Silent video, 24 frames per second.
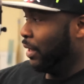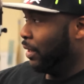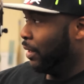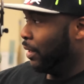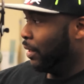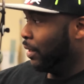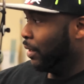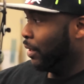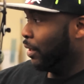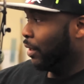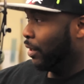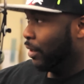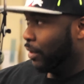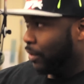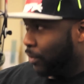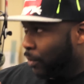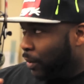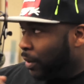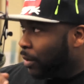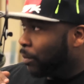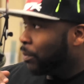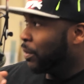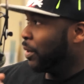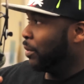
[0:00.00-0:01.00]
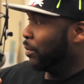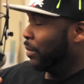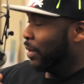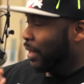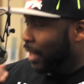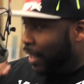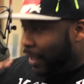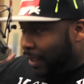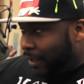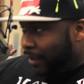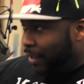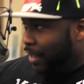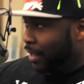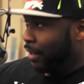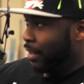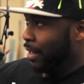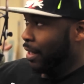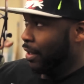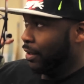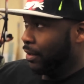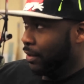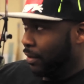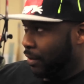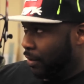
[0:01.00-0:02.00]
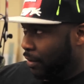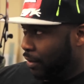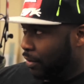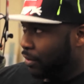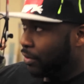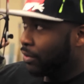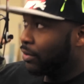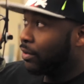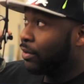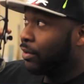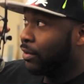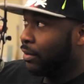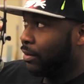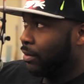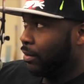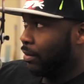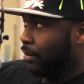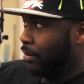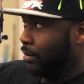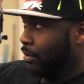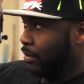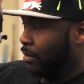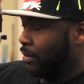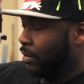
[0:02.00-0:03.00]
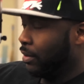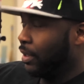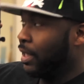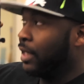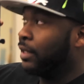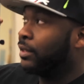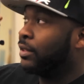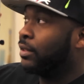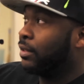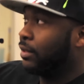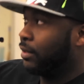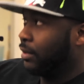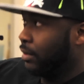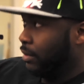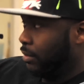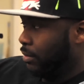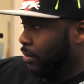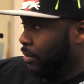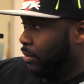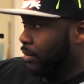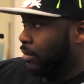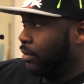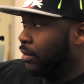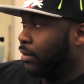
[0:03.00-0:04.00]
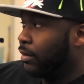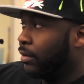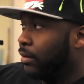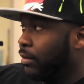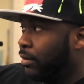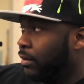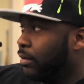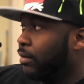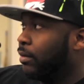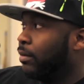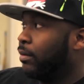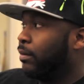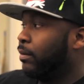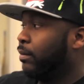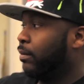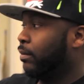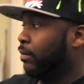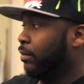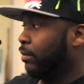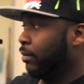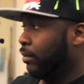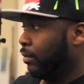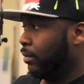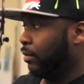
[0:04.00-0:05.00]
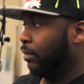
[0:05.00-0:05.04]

Yeah. Where the people, they, get yeah. like, mm-hmm. it's. Right, it's growing. Mm-hmm.